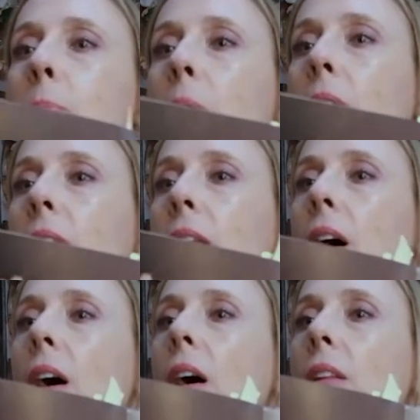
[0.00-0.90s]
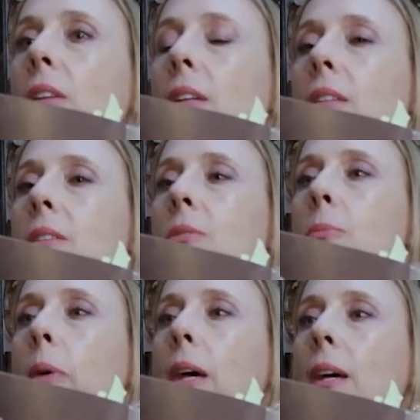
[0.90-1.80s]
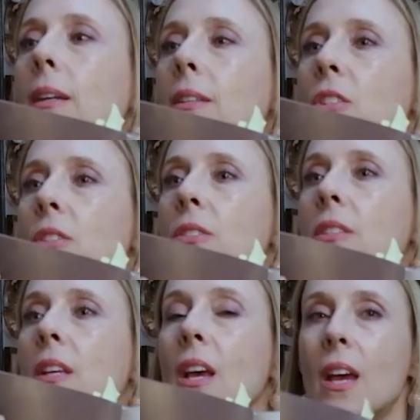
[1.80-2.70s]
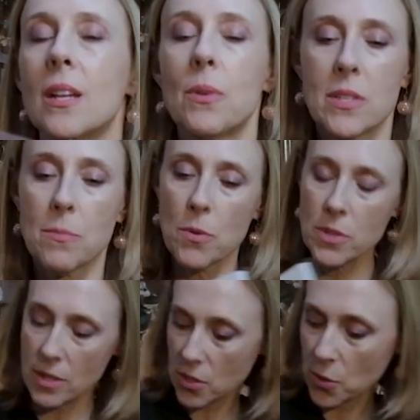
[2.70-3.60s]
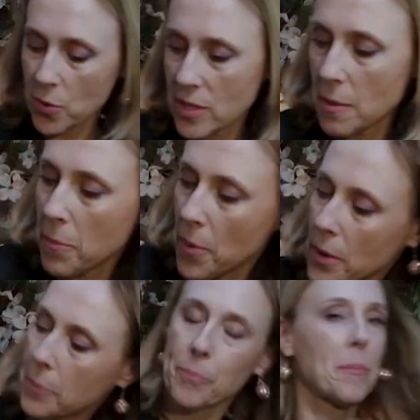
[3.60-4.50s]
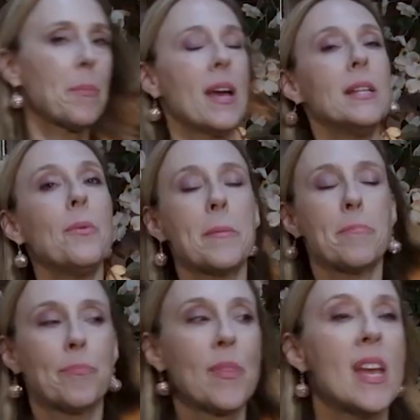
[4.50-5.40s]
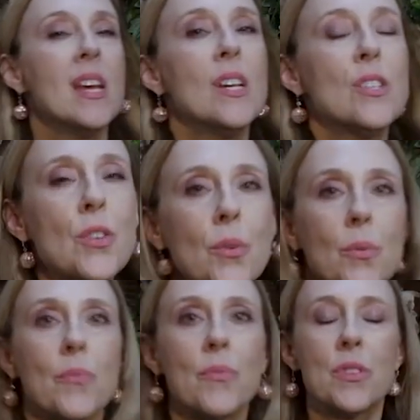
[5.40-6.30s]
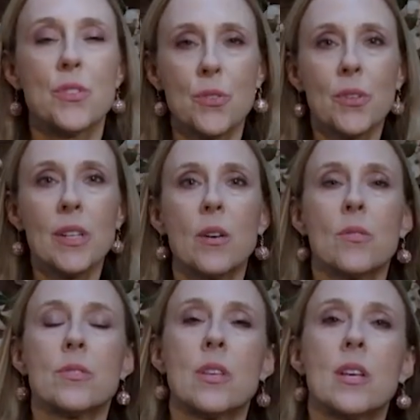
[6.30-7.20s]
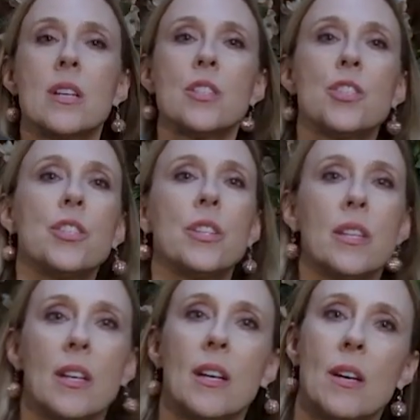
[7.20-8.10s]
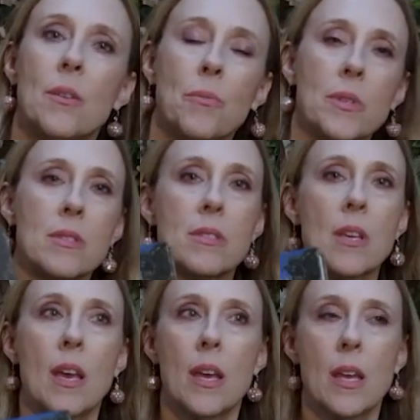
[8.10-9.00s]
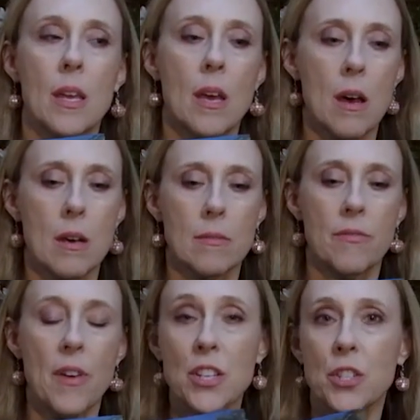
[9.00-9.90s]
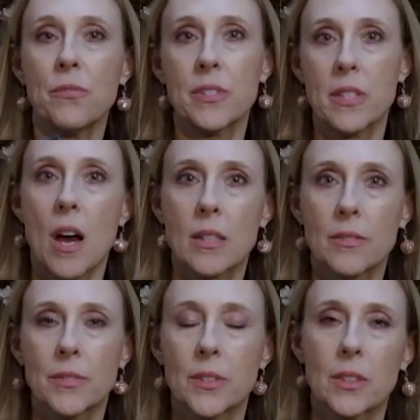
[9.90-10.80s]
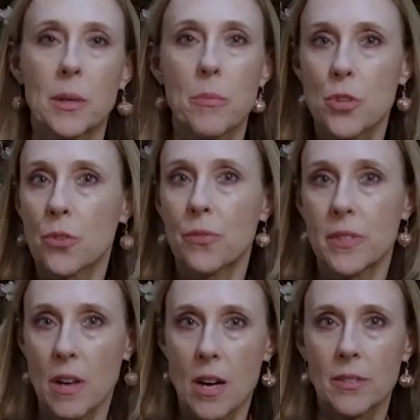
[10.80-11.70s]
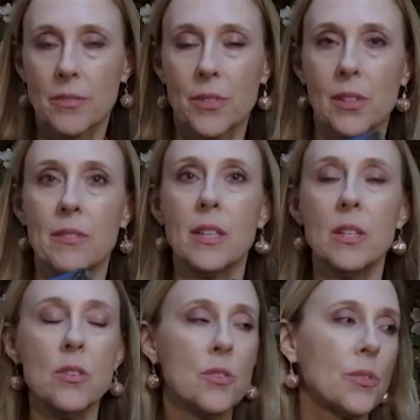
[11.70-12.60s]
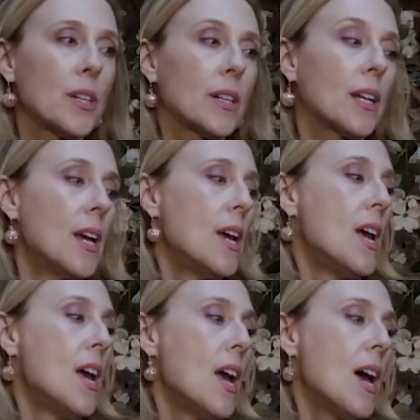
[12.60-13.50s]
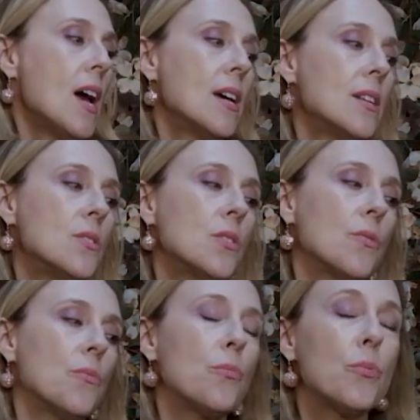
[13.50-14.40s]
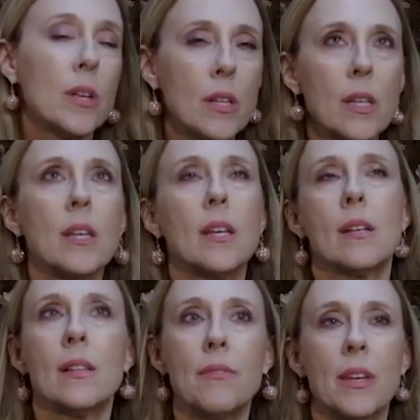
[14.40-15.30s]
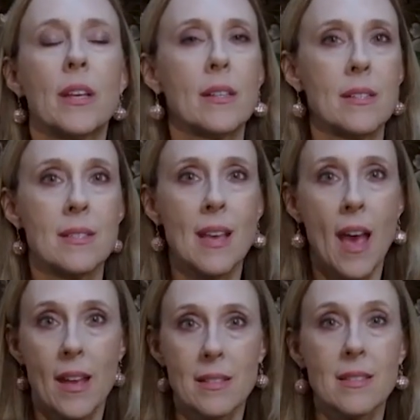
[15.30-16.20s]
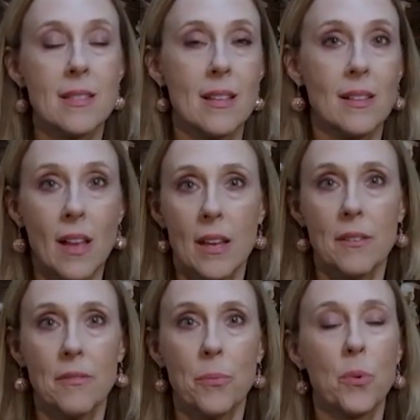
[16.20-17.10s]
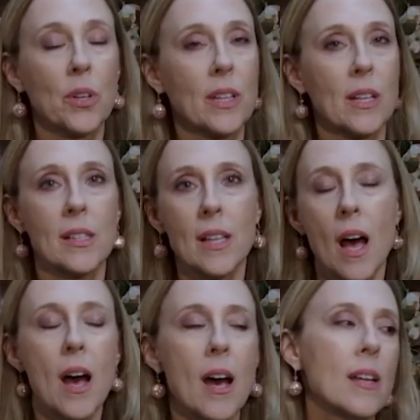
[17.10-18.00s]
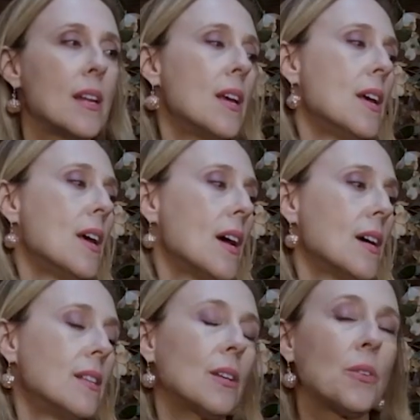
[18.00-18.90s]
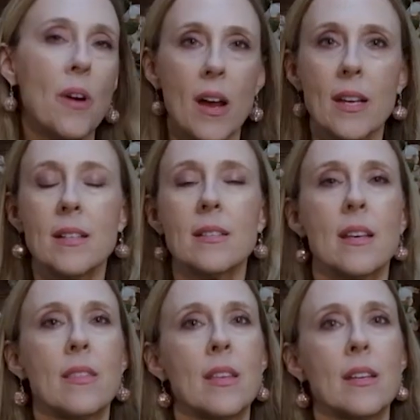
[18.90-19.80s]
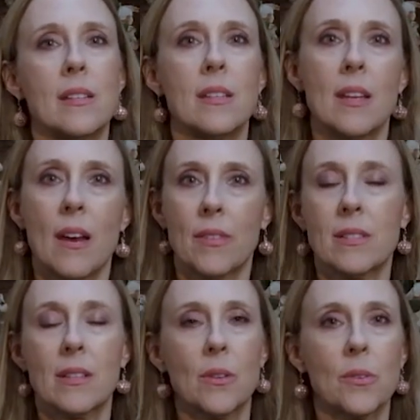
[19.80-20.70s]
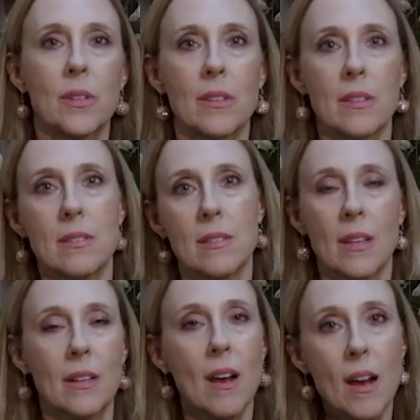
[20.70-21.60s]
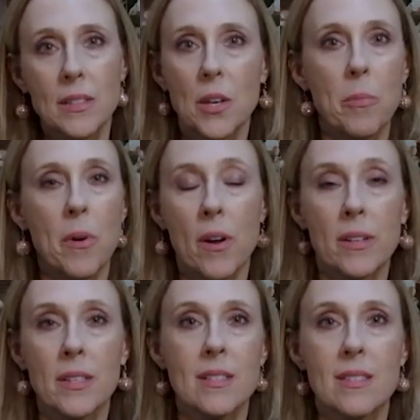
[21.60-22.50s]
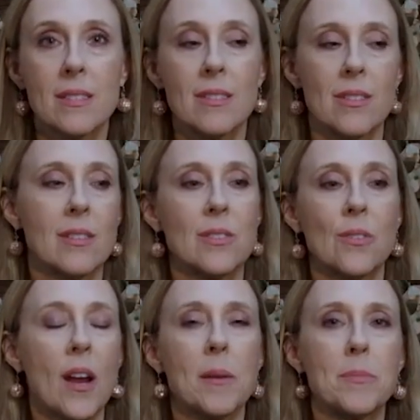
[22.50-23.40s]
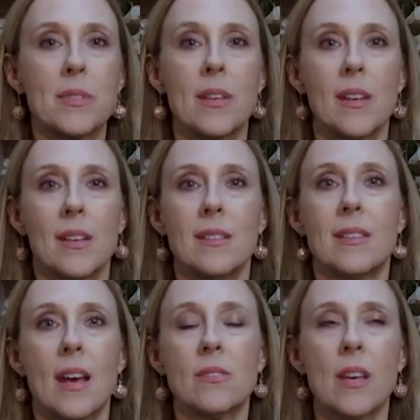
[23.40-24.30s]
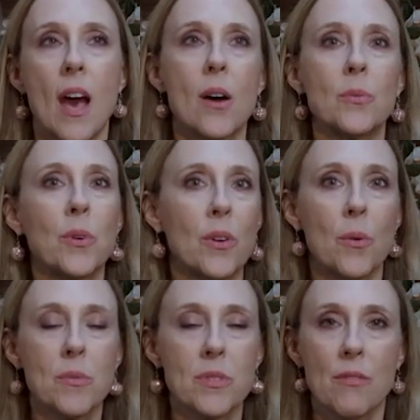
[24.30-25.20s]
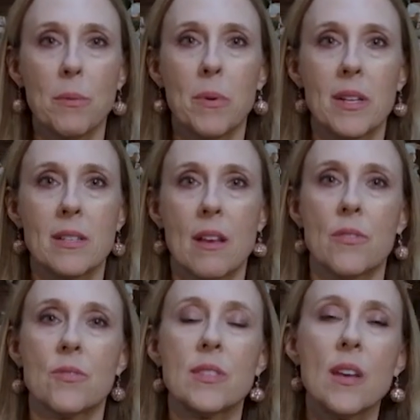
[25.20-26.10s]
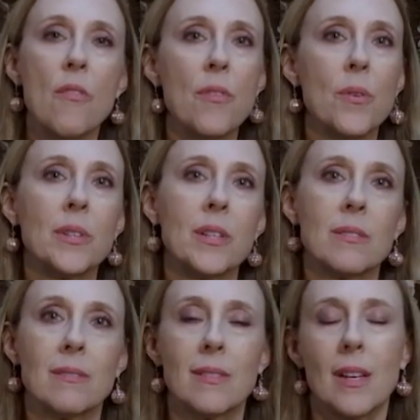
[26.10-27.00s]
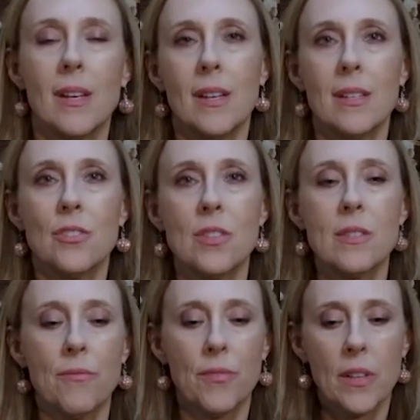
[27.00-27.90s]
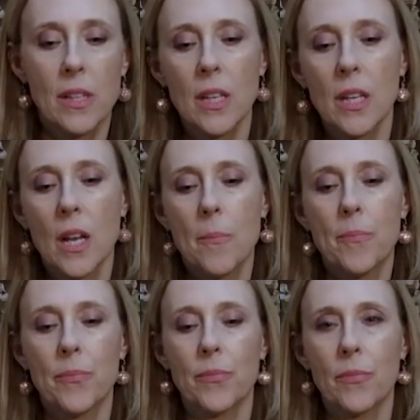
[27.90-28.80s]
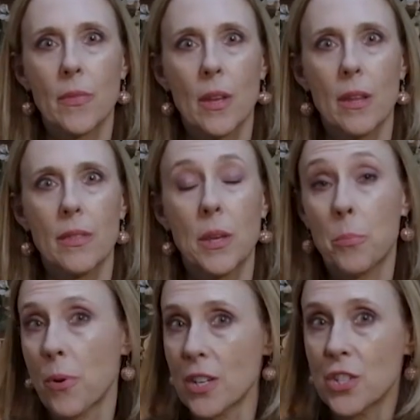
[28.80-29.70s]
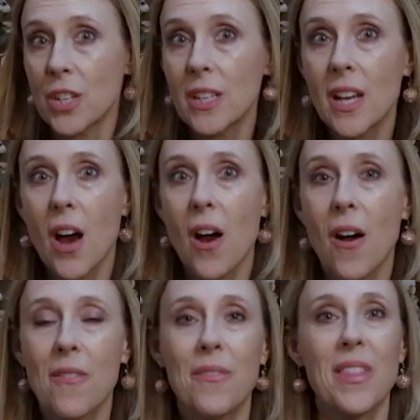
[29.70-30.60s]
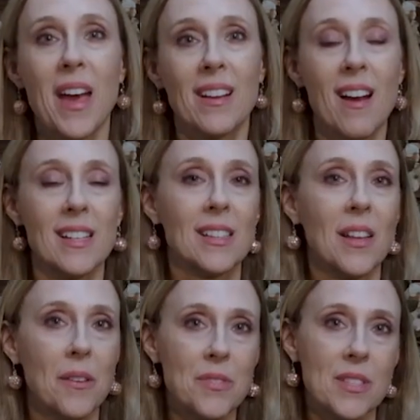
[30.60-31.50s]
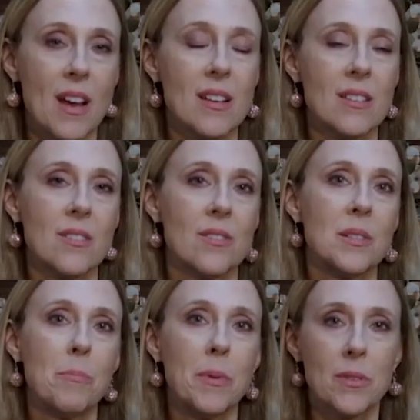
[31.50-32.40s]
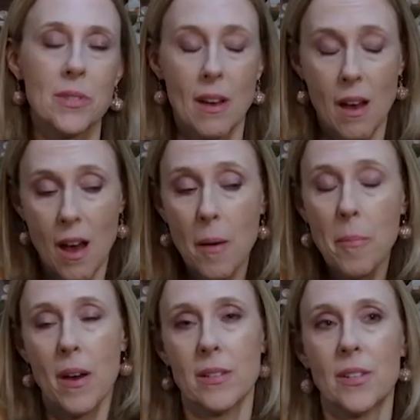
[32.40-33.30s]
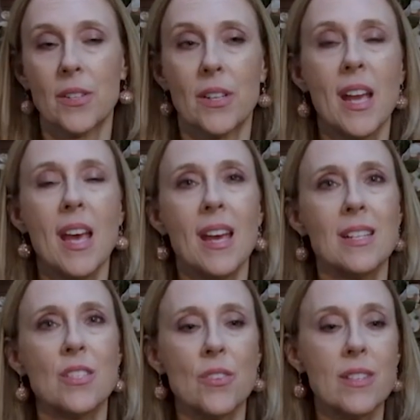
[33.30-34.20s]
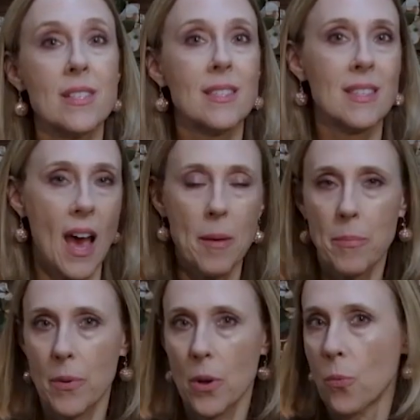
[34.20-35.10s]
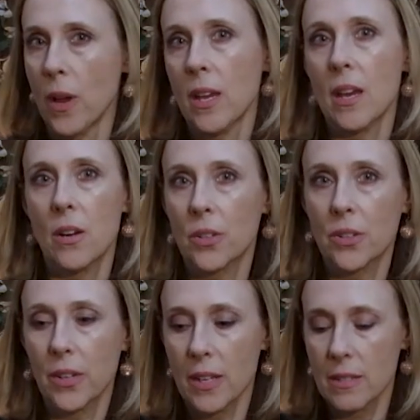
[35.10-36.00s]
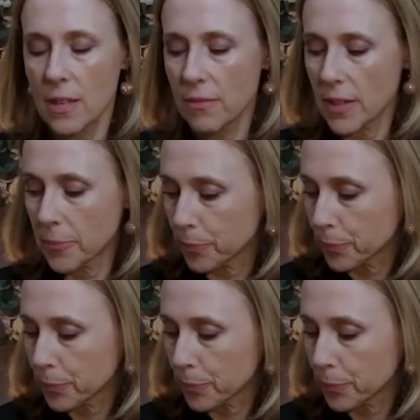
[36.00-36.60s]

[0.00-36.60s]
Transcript: But look at these pictures. Anyway, it's the most exquisite book. But anyway, so the story goes, she was a fashion photographer, commercial photographer, living in New York, and really living an intense life, working a lot and the grind, and then having to go to these cocktail parties, she describes, downtown, where almost everybody is on their cell phone, and just feeling the oppression of that kind of lifestyle start to build up on her, and it started to zap away at her creativity.